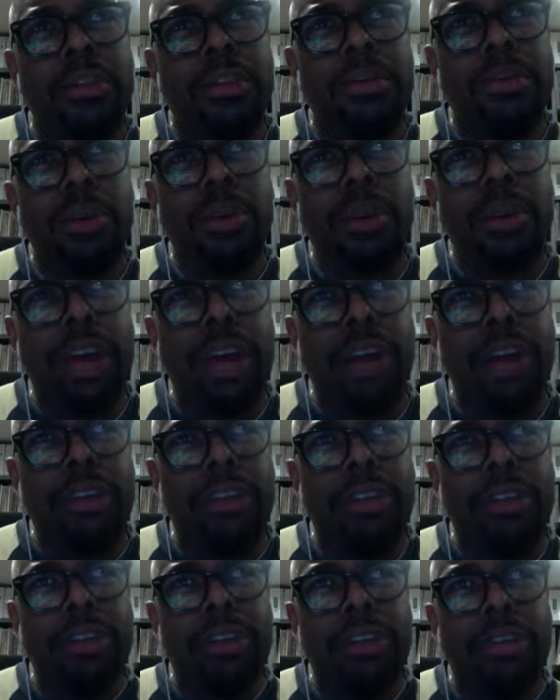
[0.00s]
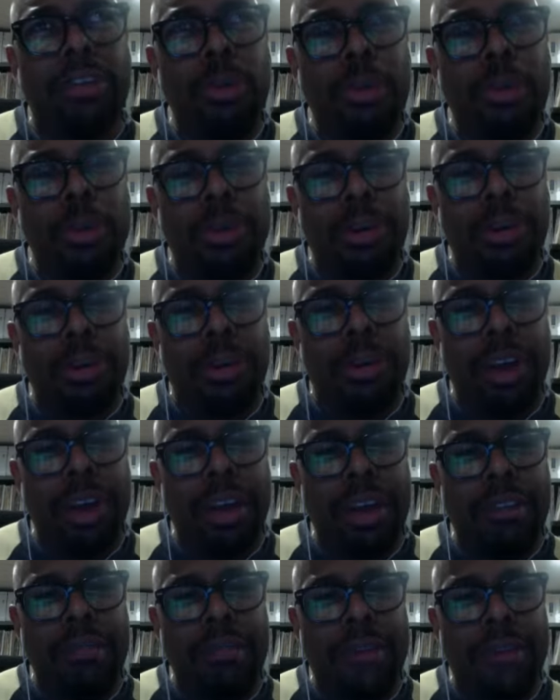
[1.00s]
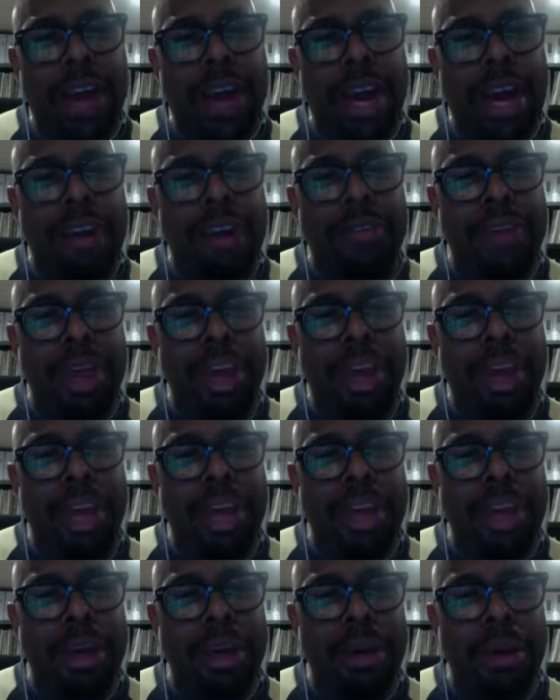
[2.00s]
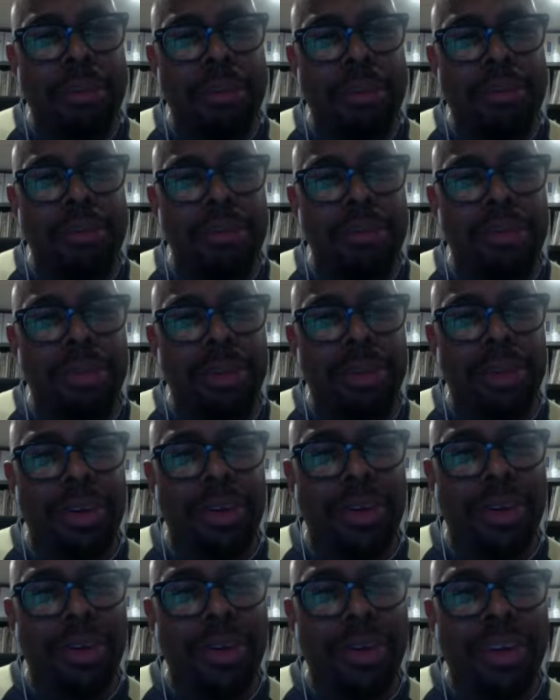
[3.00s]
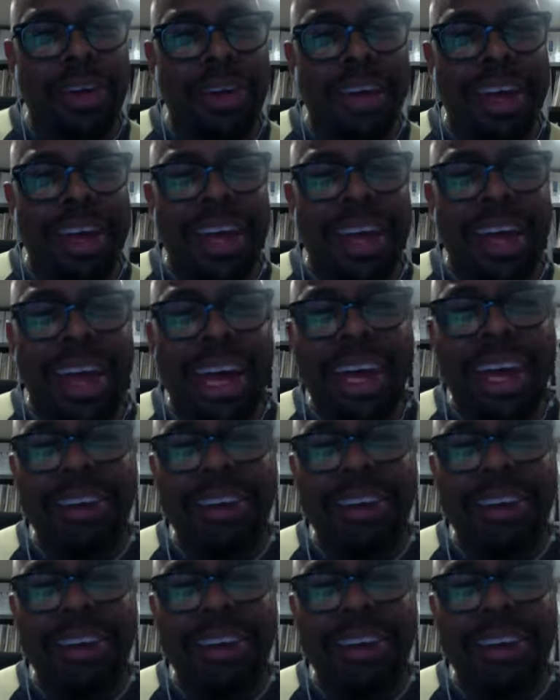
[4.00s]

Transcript: more like Jupiter at five A M, you know? And he's